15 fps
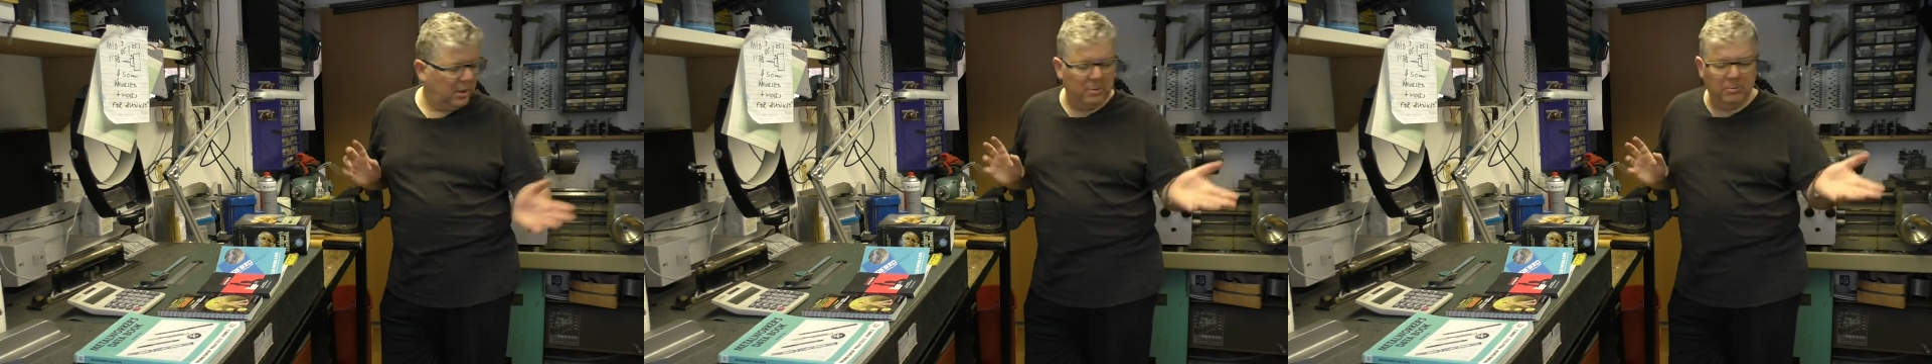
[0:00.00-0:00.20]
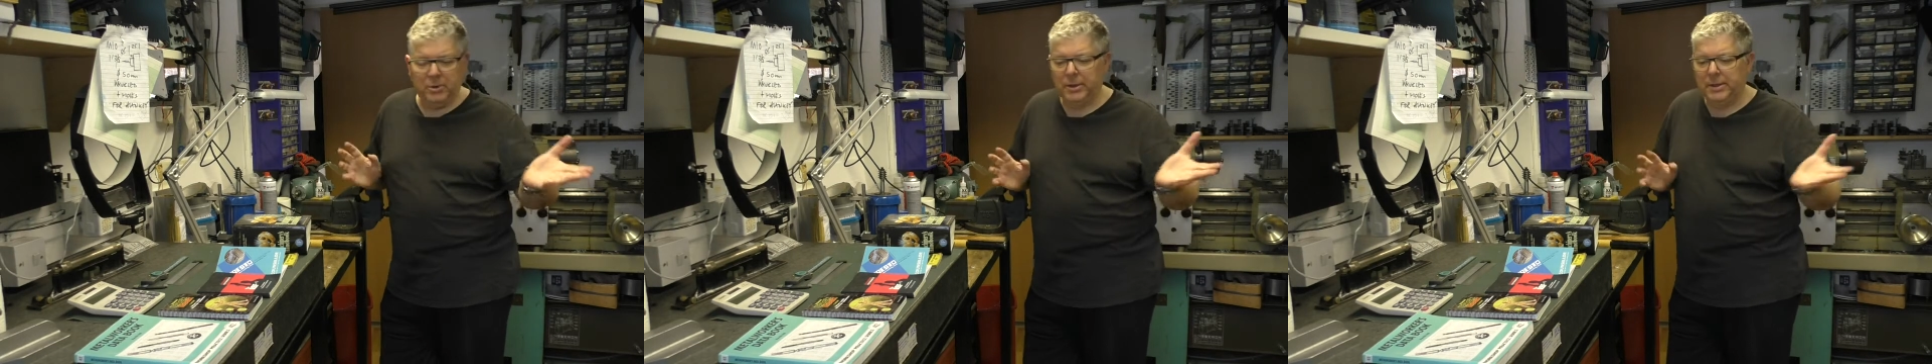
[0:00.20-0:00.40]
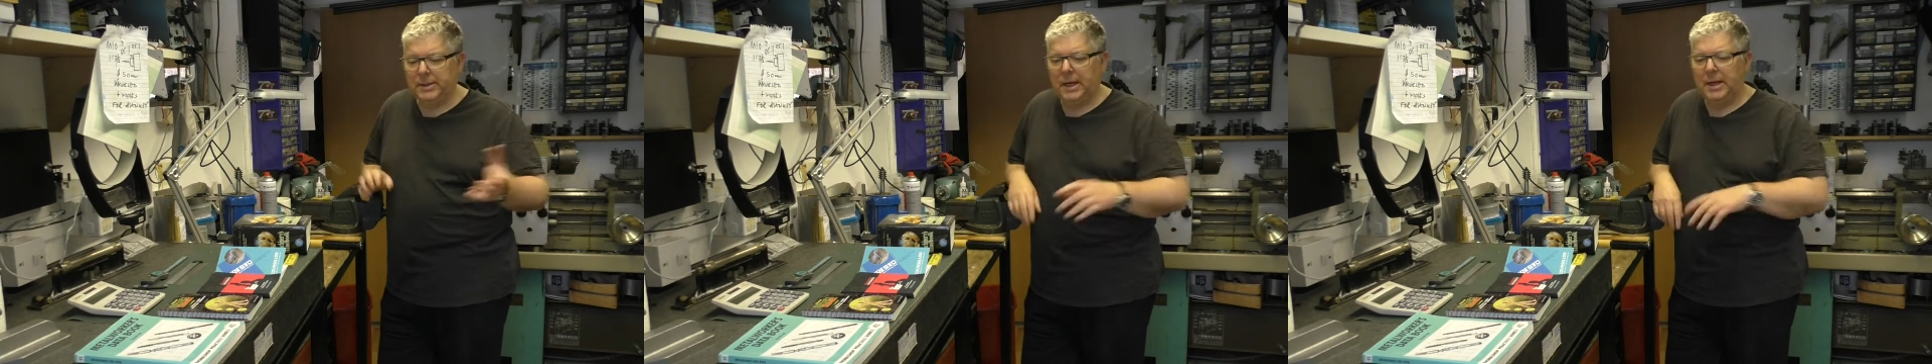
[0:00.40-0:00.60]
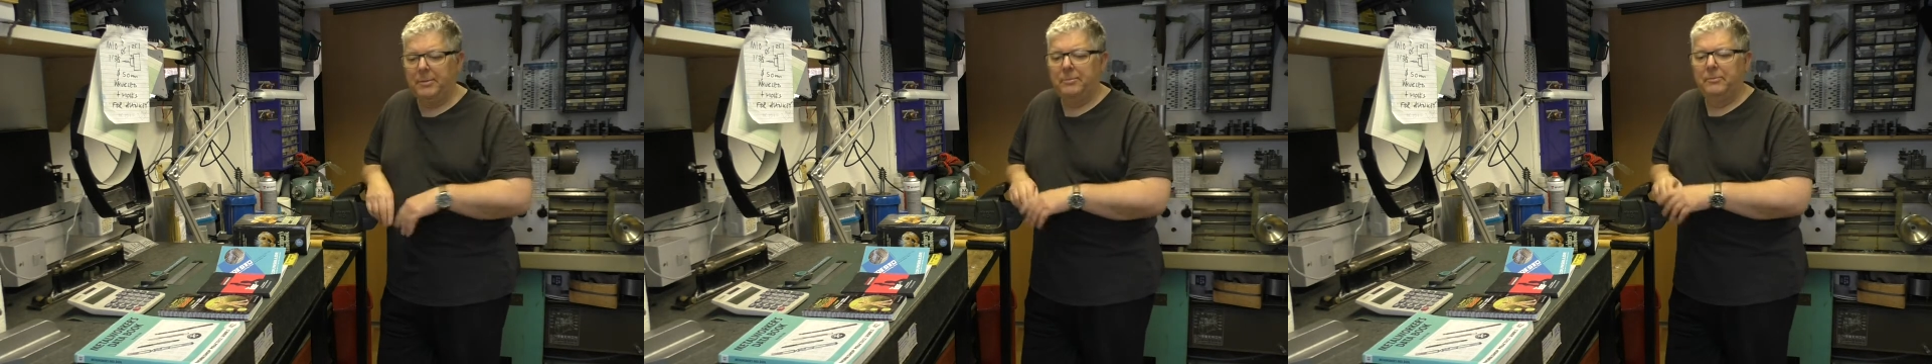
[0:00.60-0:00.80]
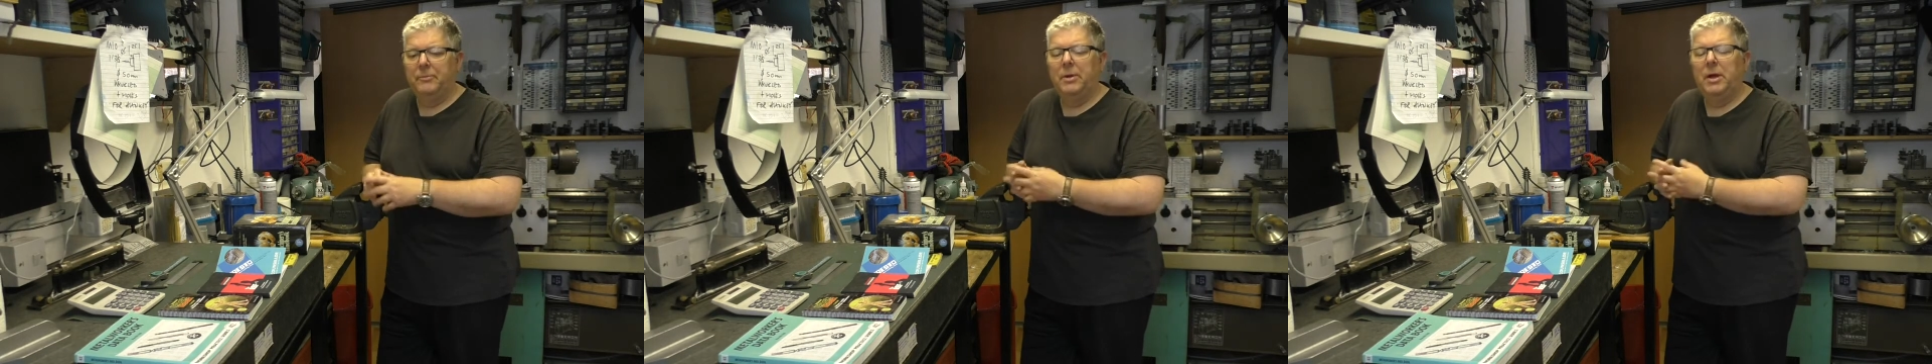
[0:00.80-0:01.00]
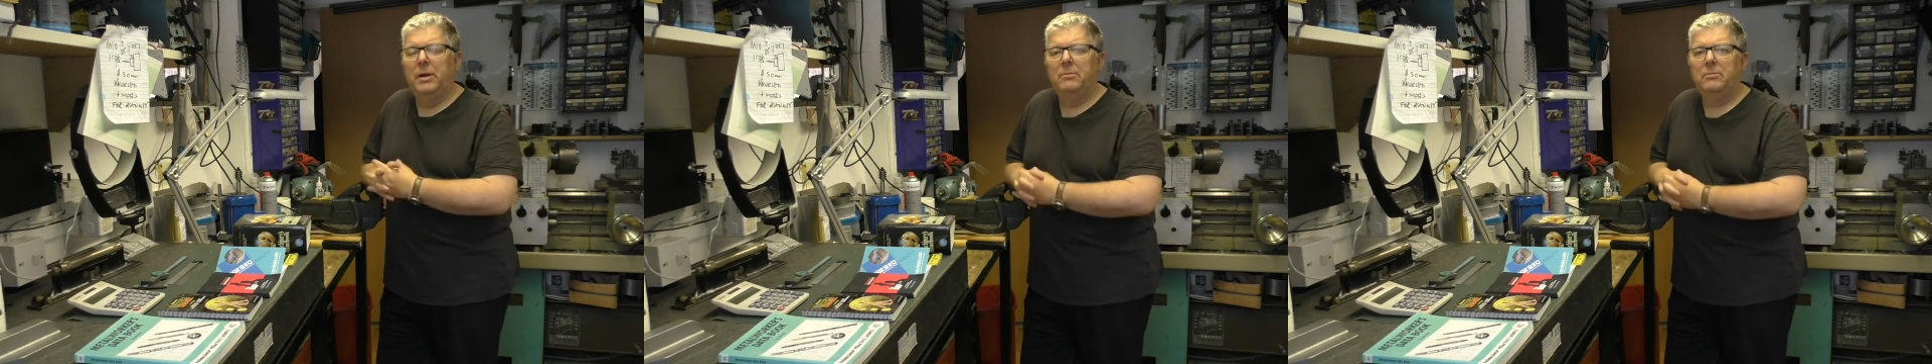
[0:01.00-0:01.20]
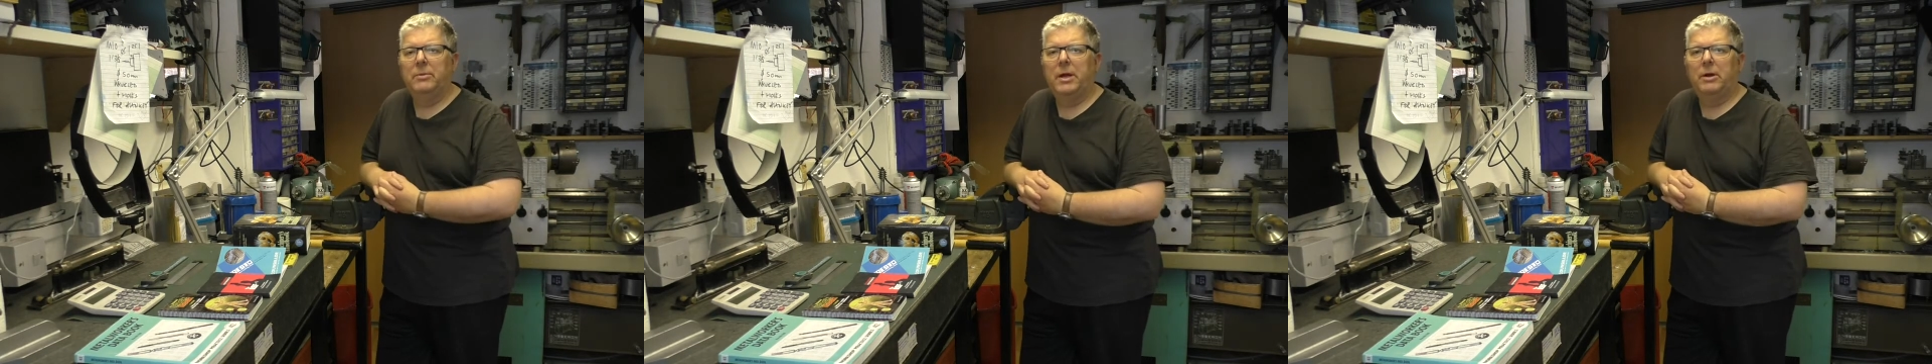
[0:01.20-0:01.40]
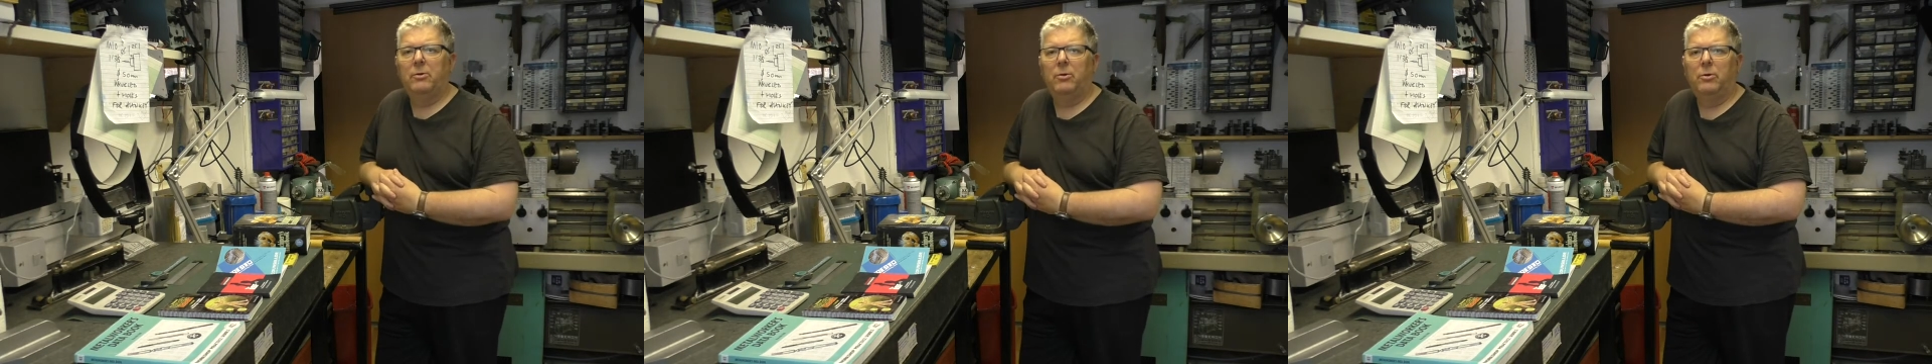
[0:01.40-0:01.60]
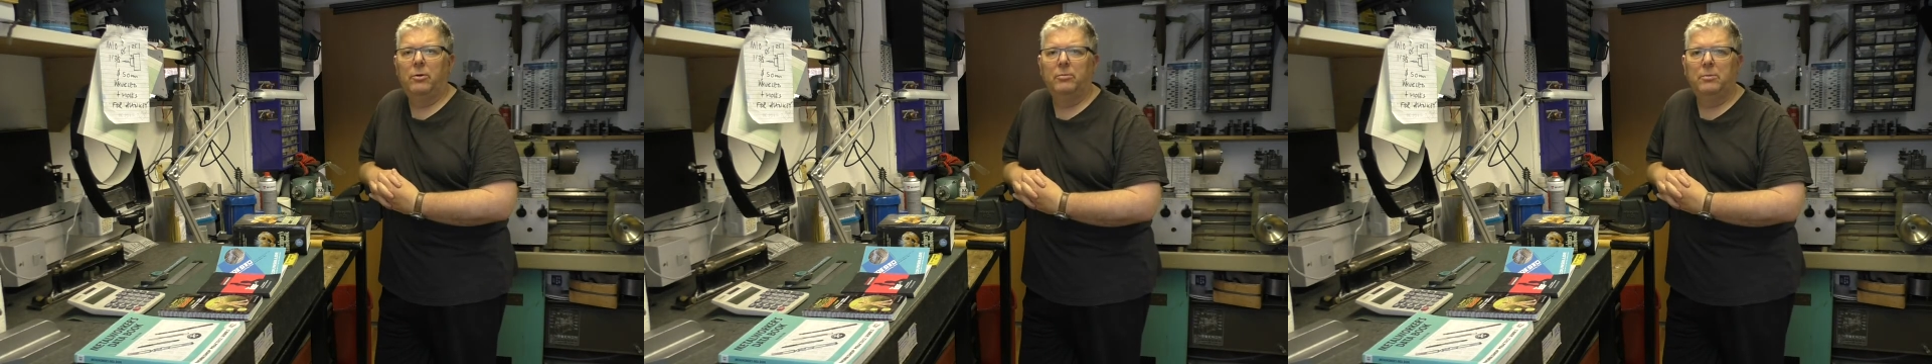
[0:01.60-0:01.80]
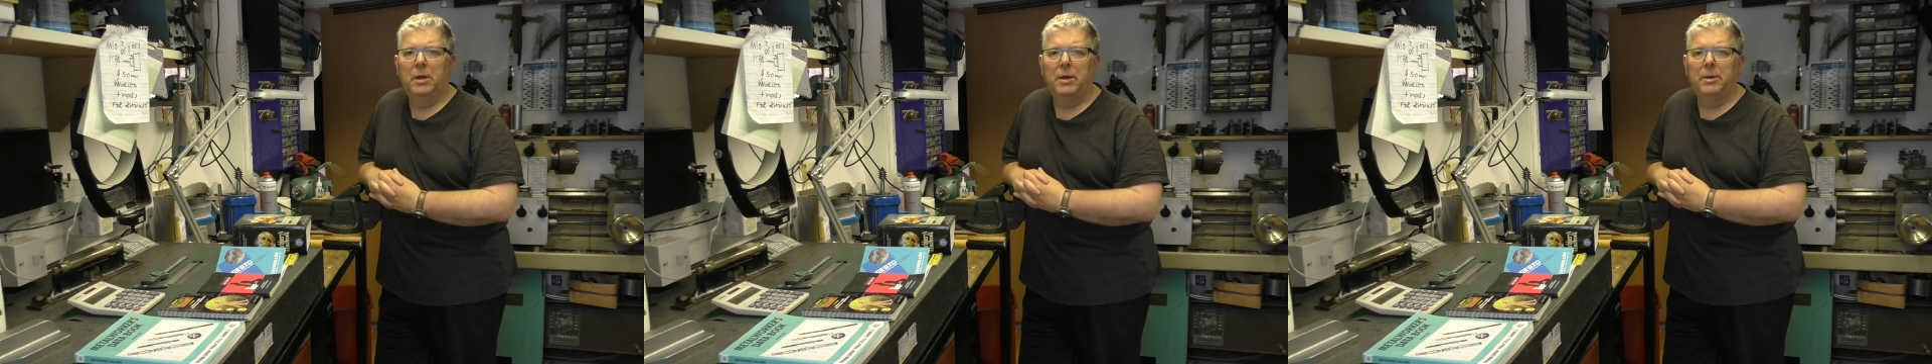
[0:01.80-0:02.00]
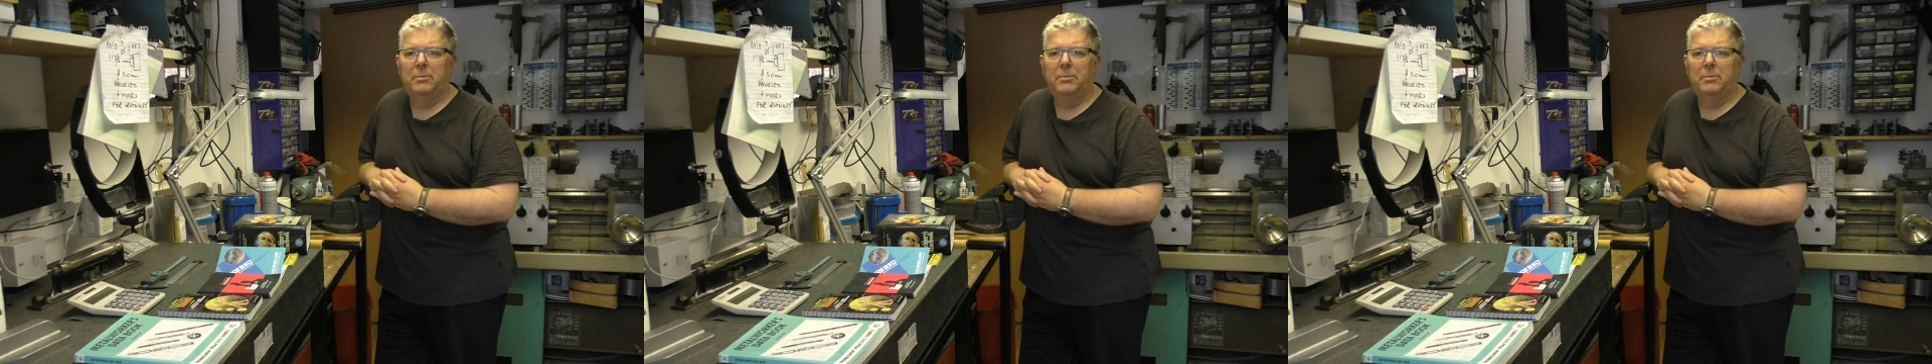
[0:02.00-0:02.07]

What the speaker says: But they're all,